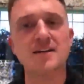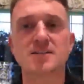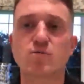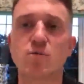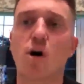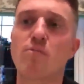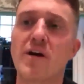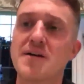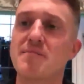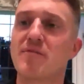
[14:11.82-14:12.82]
gangs were
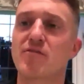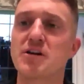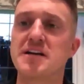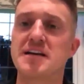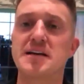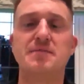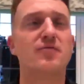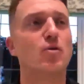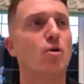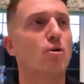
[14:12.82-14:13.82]
operating
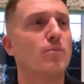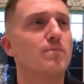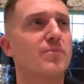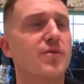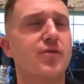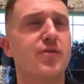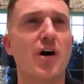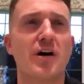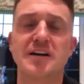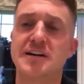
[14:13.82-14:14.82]
freely for
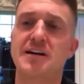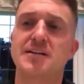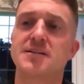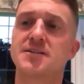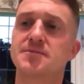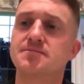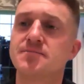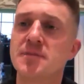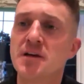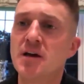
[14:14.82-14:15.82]
30
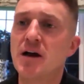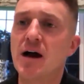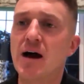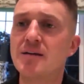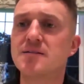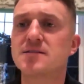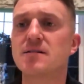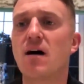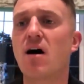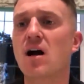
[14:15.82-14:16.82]
years.
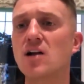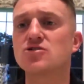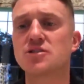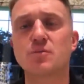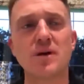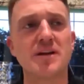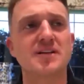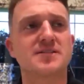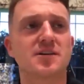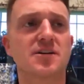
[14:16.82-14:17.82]
And our
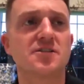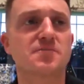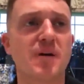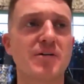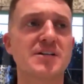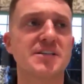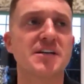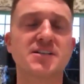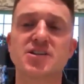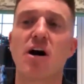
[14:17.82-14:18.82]
country witnessed the
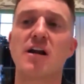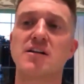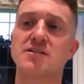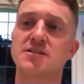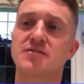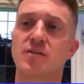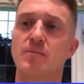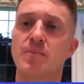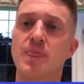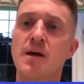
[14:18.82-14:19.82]
conspiracy of
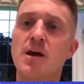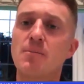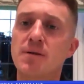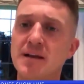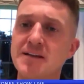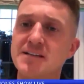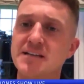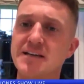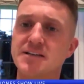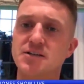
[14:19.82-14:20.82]
silence from
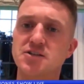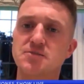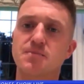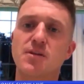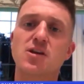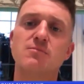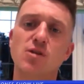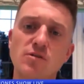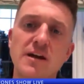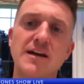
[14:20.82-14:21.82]
police leaders,
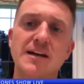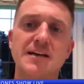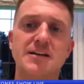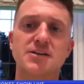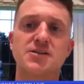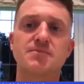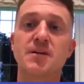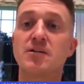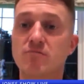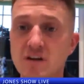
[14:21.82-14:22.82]
community
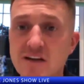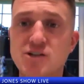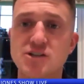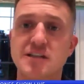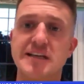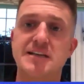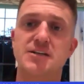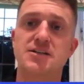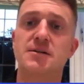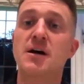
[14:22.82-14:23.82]
leaders,
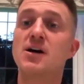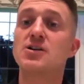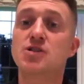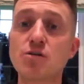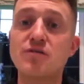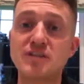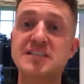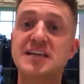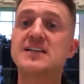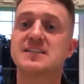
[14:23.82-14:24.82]
religious leaders,
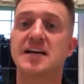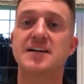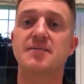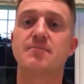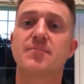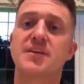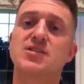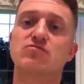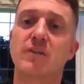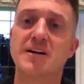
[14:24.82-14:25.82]
to facilitate
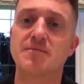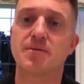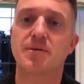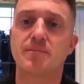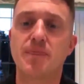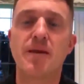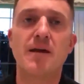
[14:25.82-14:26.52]
this rape.